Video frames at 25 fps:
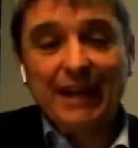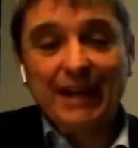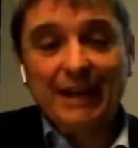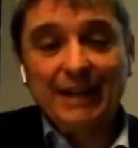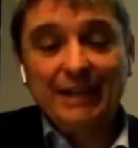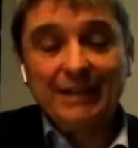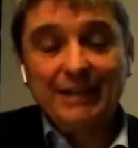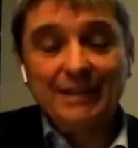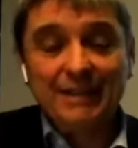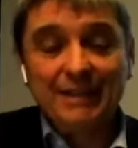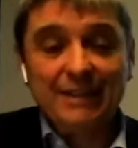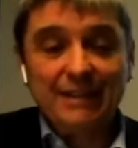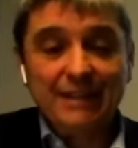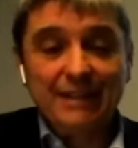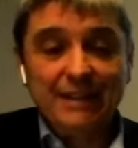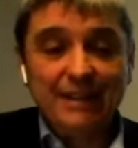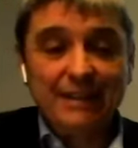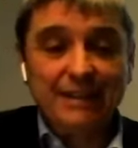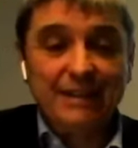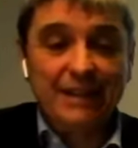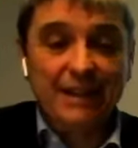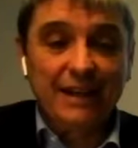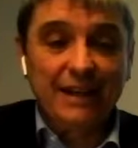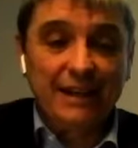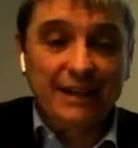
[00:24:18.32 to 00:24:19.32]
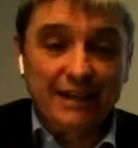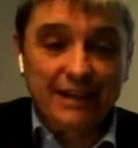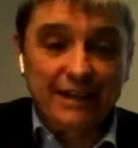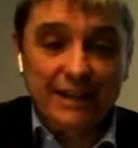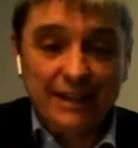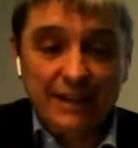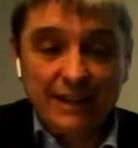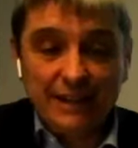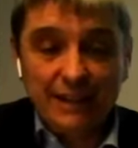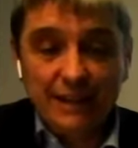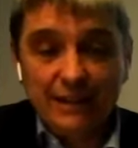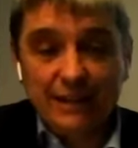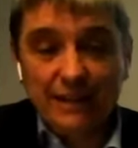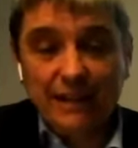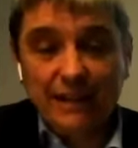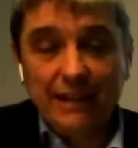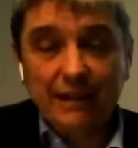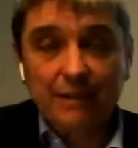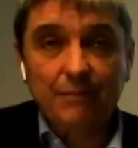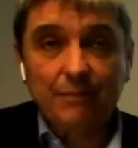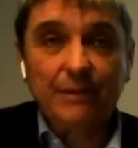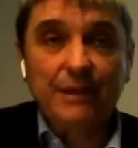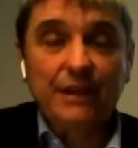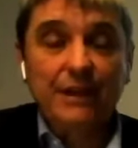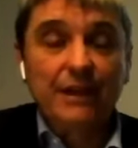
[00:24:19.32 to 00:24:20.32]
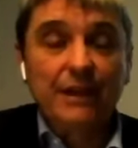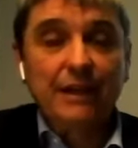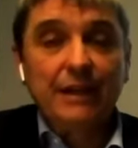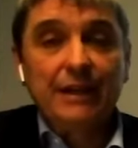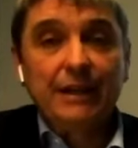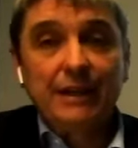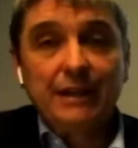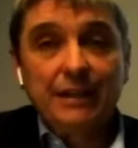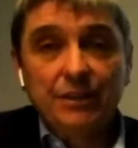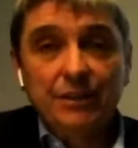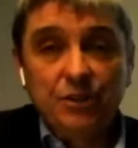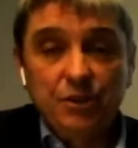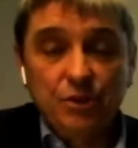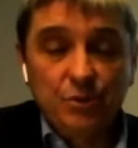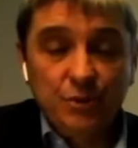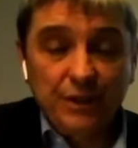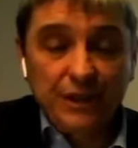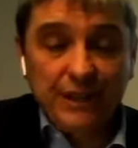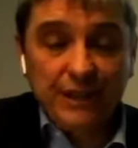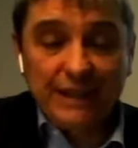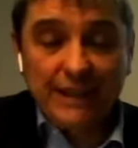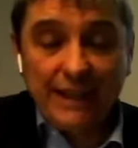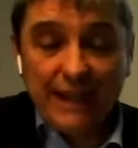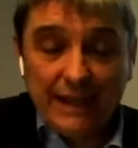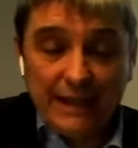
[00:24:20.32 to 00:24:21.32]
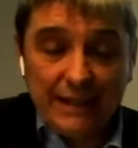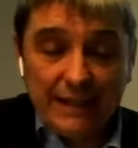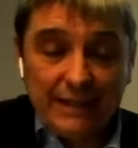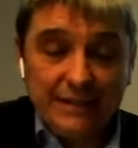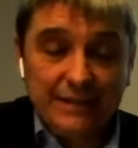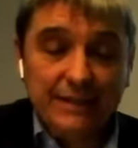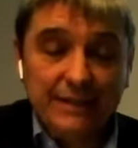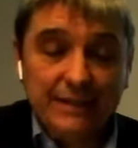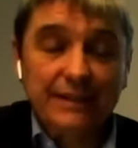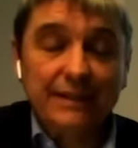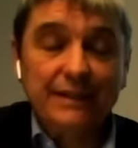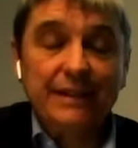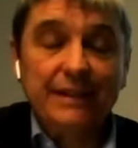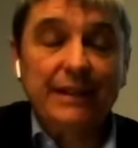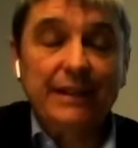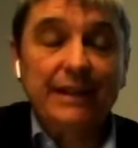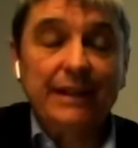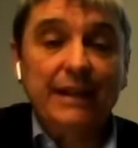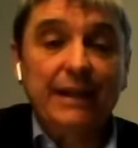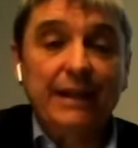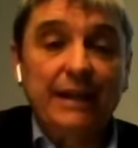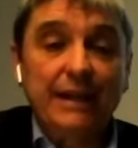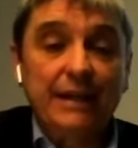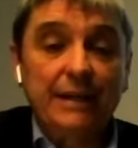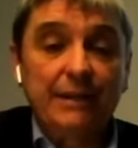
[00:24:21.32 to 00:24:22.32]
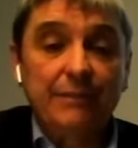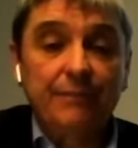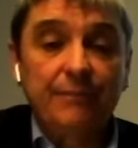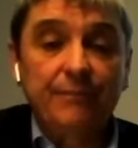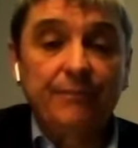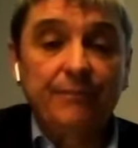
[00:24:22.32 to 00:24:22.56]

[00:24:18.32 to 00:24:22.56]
And I think in doing that, they,